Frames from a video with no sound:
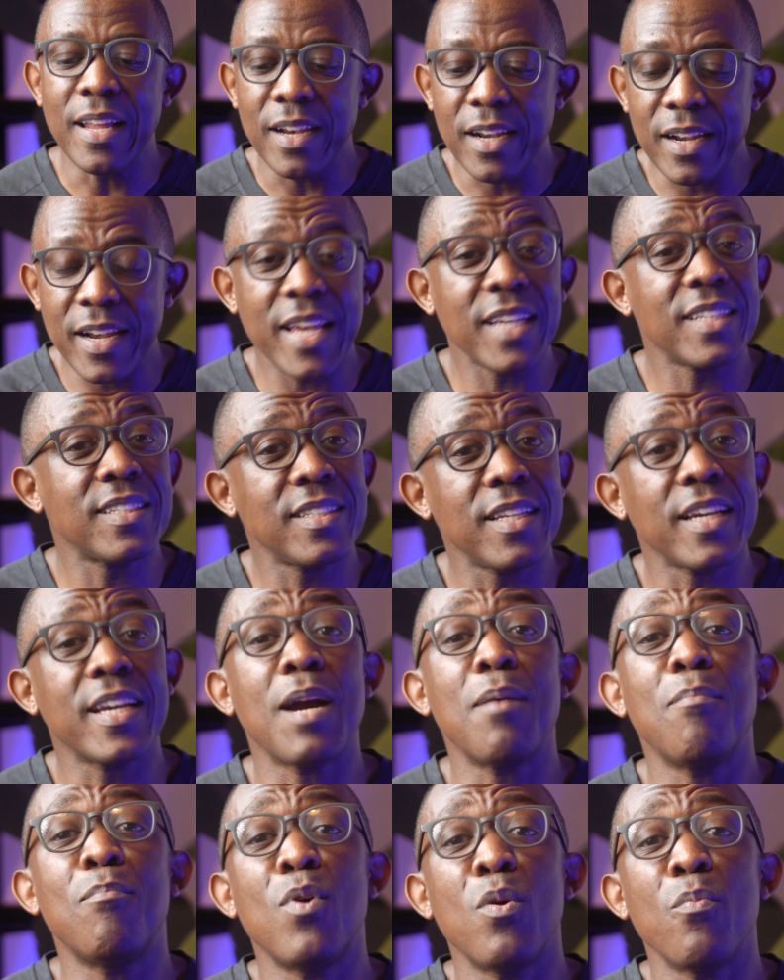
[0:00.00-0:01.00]
Let's take
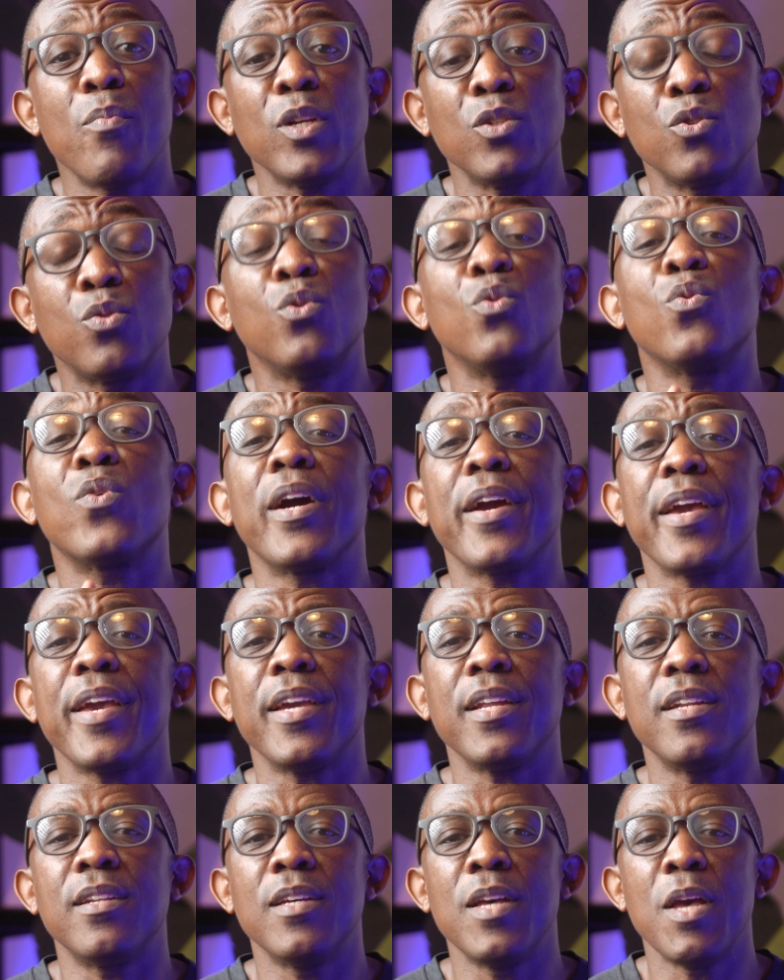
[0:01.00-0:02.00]
a moment to look
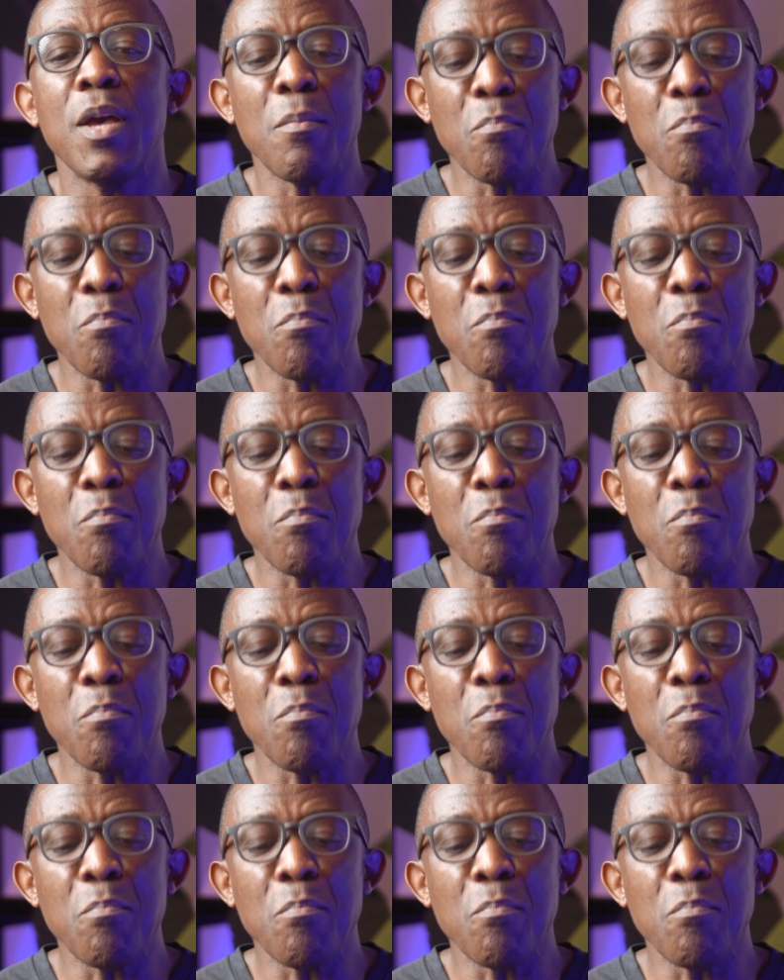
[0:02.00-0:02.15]
ahead,